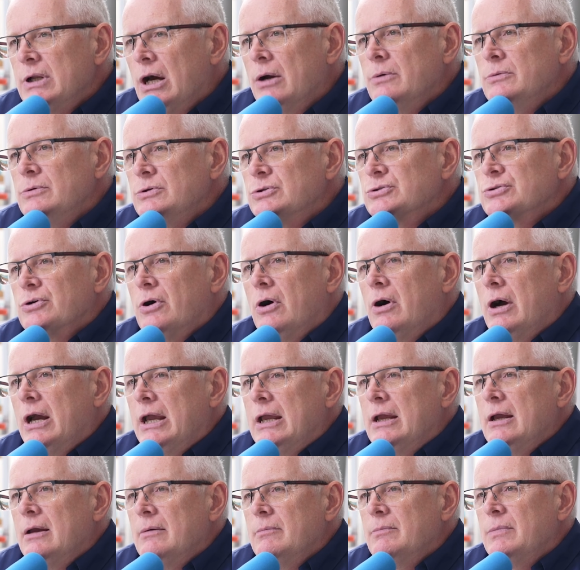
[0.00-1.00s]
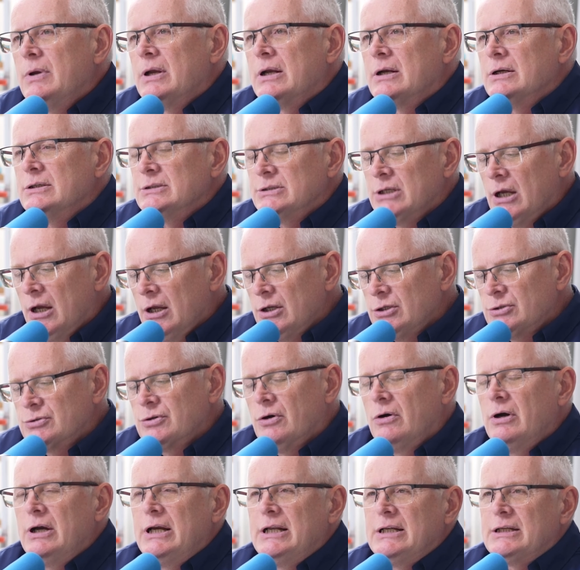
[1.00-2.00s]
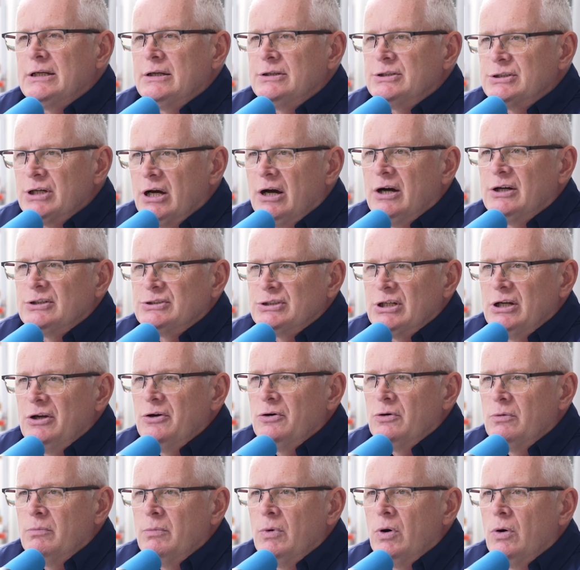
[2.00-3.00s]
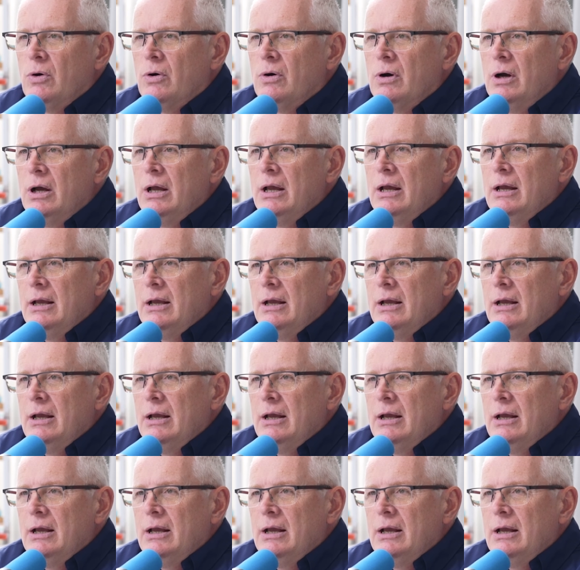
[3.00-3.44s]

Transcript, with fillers: don't try, because trying to charge a little more